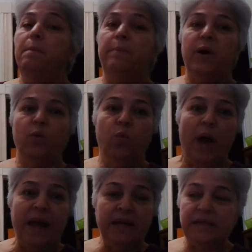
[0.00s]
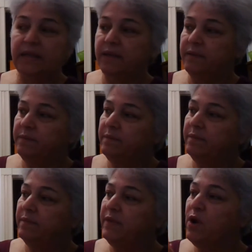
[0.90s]
But wait,
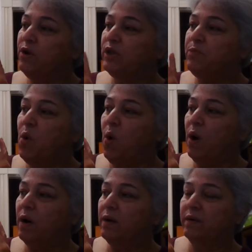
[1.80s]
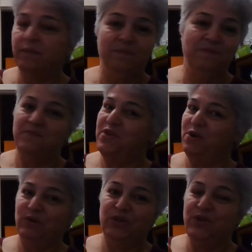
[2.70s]
there's more.
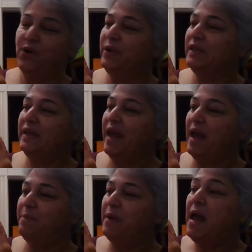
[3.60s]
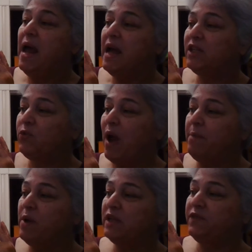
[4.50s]
There's no escape. It's
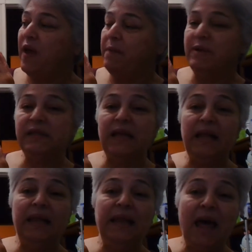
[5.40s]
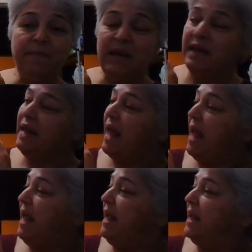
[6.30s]
Grandma's famous lemon
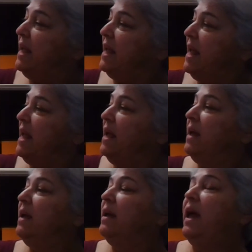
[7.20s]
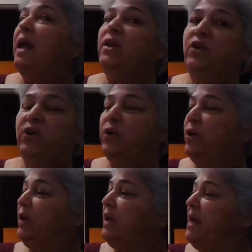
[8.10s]
cake. And
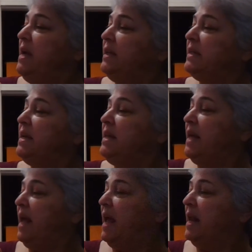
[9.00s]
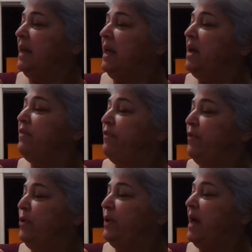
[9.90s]
cookies and candy and
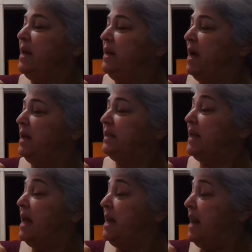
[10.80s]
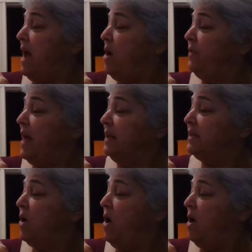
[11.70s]
fruit and nuts. And now
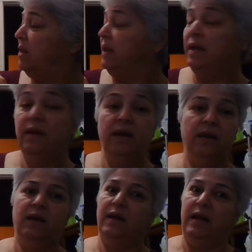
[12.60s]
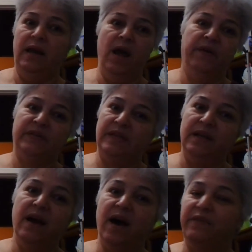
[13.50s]
that's all. Enough's
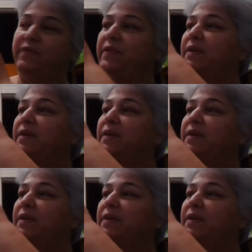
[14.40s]
enough.